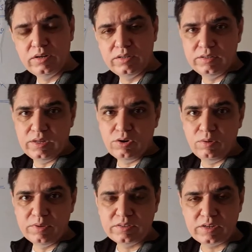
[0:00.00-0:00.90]
in the
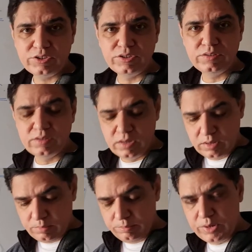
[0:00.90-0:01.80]
comment sections
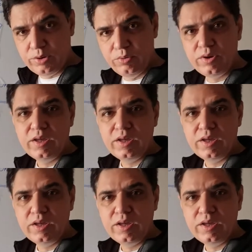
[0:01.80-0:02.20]
below